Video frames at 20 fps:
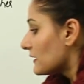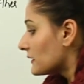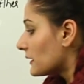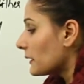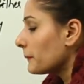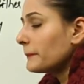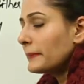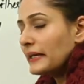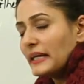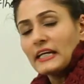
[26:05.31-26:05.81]

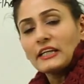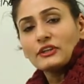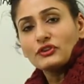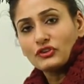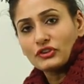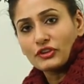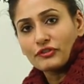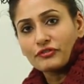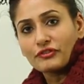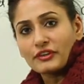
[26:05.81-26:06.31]
the mean
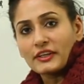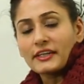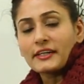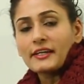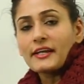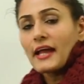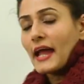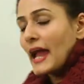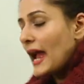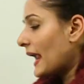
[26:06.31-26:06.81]

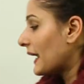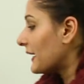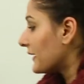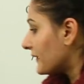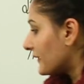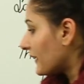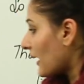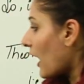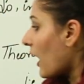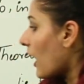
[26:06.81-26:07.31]
shifted
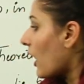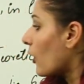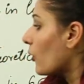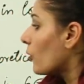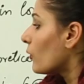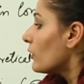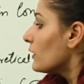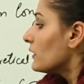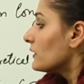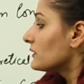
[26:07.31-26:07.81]
and
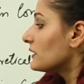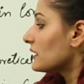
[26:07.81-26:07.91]
now